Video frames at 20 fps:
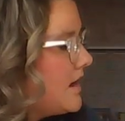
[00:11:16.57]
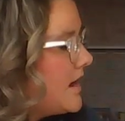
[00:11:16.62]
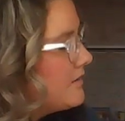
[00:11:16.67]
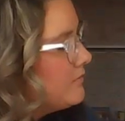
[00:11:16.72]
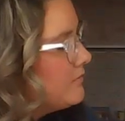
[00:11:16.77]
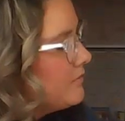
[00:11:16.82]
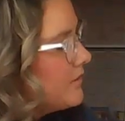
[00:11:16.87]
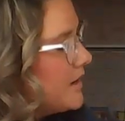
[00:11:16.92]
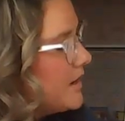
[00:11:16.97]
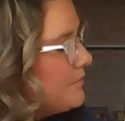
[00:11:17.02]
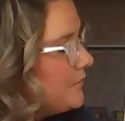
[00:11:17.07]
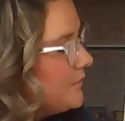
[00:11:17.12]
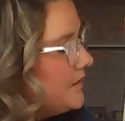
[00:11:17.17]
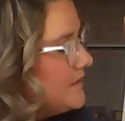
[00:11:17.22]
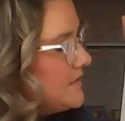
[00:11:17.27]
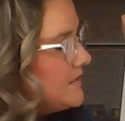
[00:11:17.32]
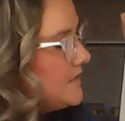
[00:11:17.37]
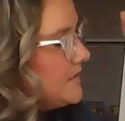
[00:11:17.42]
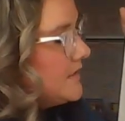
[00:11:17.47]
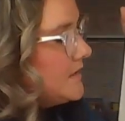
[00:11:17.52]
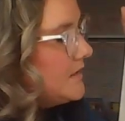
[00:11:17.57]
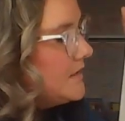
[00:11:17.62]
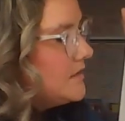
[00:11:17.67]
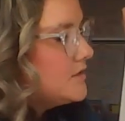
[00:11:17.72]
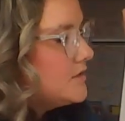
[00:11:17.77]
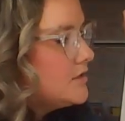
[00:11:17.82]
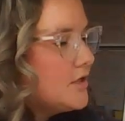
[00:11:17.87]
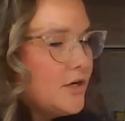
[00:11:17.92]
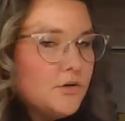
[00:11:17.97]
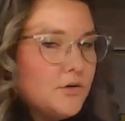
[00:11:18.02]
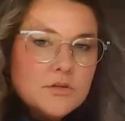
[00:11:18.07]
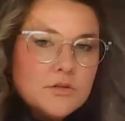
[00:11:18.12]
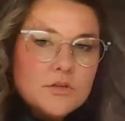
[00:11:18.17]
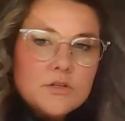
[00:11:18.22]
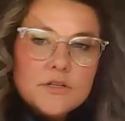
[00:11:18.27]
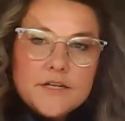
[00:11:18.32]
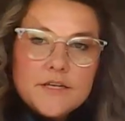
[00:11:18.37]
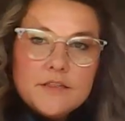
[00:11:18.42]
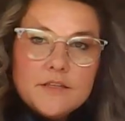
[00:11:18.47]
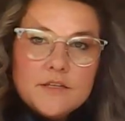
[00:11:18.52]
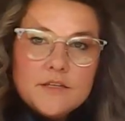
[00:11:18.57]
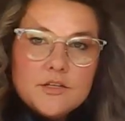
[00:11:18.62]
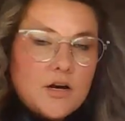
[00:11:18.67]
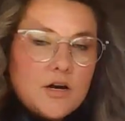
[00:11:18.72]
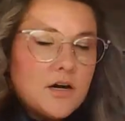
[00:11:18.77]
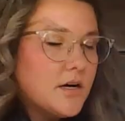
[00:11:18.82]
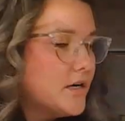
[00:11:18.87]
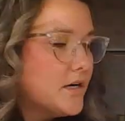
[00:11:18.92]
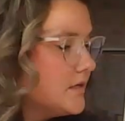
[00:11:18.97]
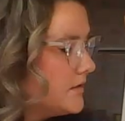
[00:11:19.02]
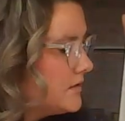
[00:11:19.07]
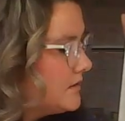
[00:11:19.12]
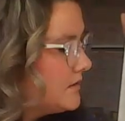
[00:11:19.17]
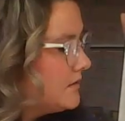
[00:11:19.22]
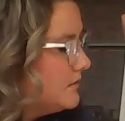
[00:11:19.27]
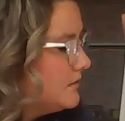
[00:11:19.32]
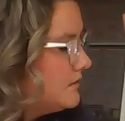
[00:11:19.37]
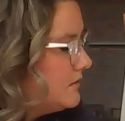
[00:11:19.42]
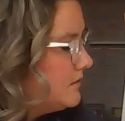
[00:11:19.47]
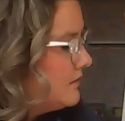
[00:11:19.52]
I represented the total in the chart.